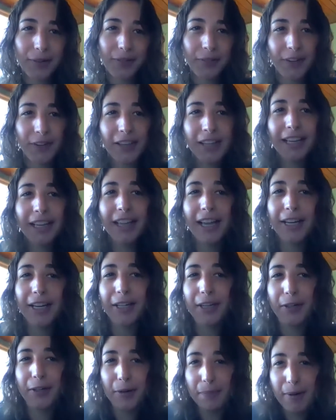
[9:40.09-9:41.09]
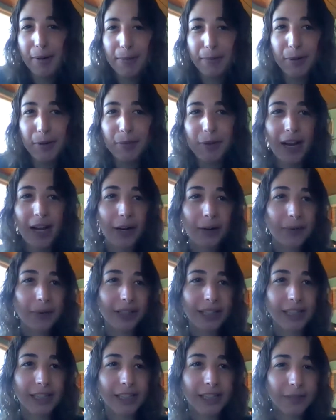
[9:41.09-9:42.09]
feeling like you're a member, but not
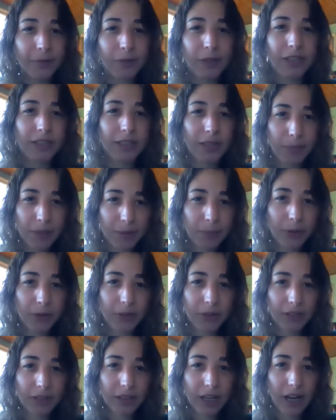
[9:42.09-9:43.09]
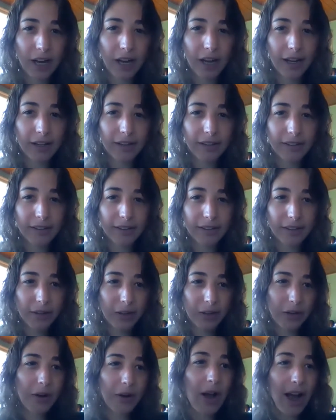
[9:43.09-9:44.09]
really, which some people,
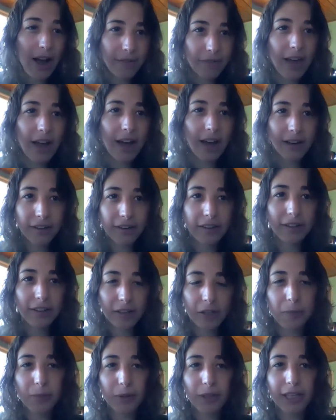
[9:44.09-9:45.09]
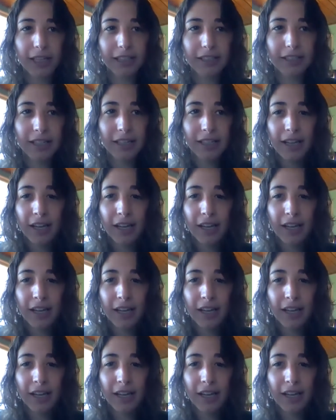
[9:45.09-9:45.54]
have that complaint.